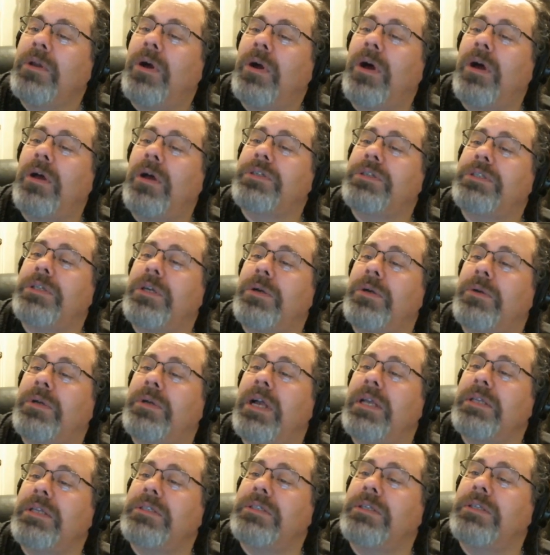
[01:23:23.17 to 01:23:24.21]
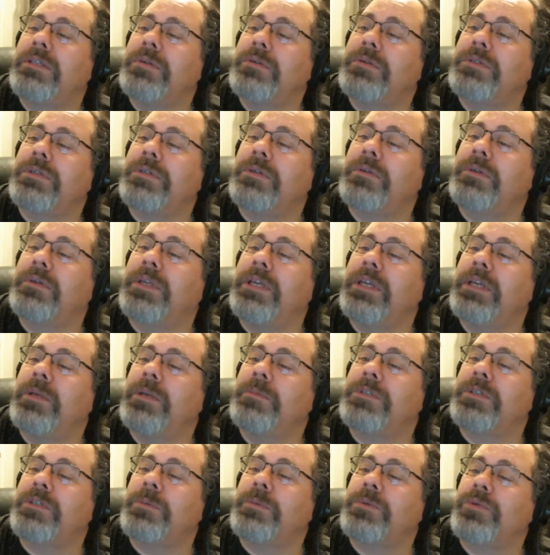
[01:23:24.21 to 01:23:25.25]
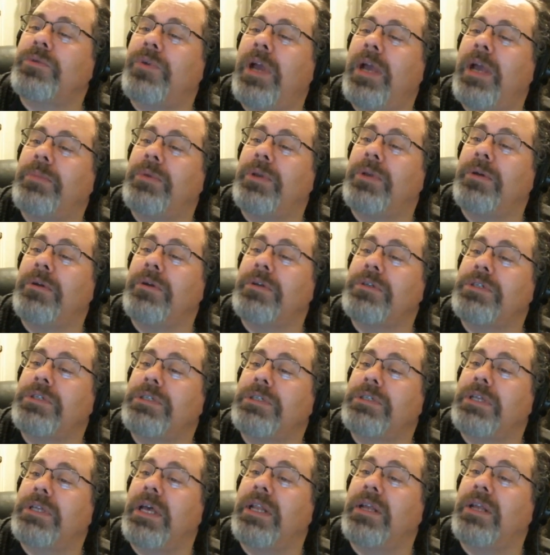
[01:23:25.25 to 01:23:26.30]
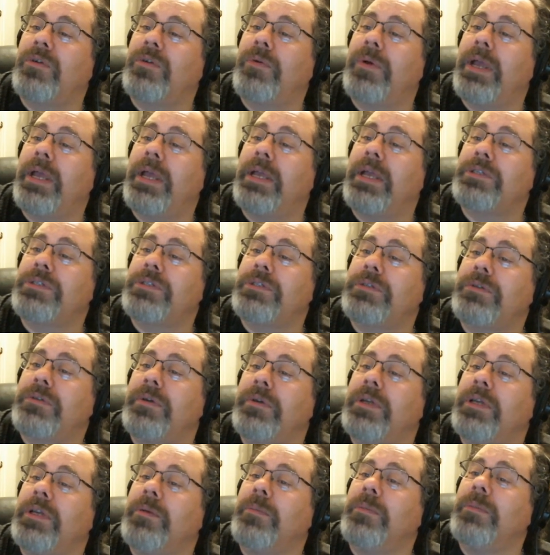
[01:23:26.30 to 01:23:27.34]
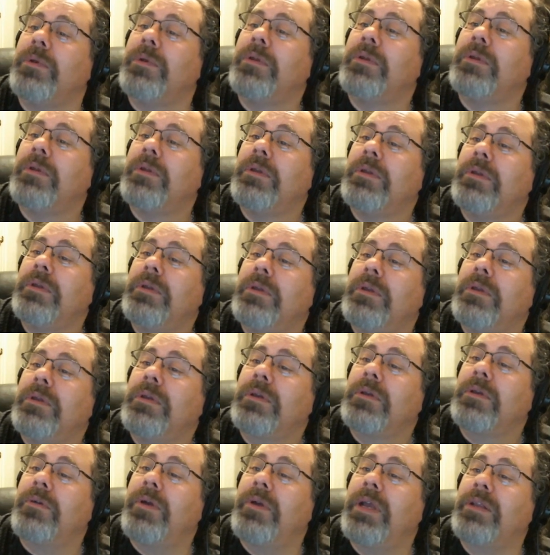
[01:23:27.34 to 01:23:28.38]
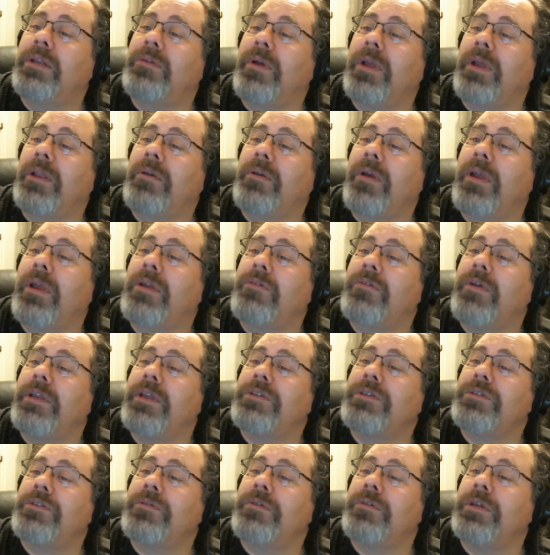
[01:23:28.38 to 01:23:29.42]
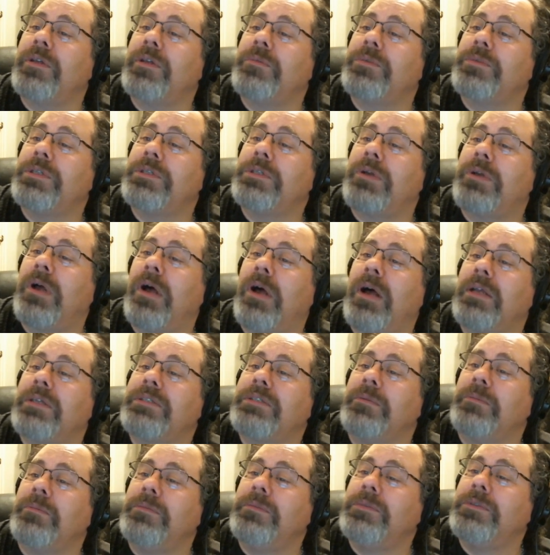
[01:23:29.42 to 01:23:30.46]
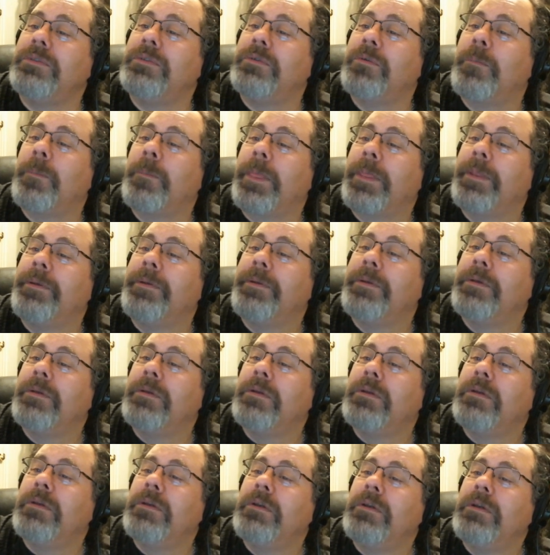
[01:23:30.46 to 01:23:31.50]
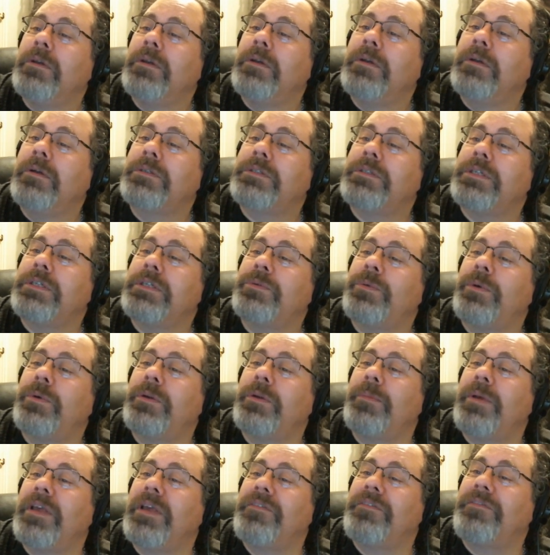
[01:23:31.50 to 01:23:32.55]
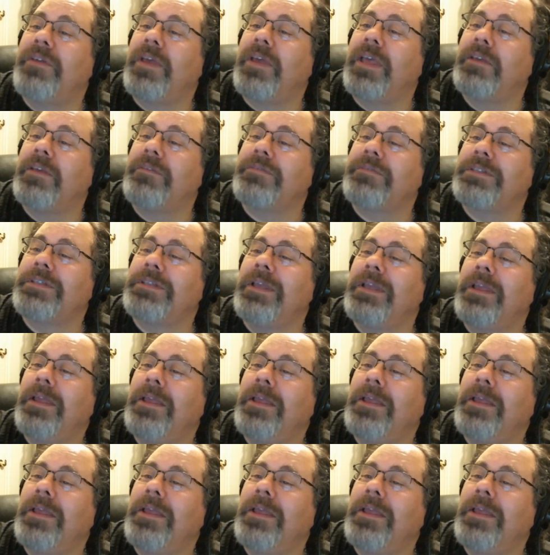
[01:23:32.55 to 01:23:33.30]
Also, Constitutional Kim, subscribe to her. She's got a great stream. Great stream. She's awesome. She's one of my faves.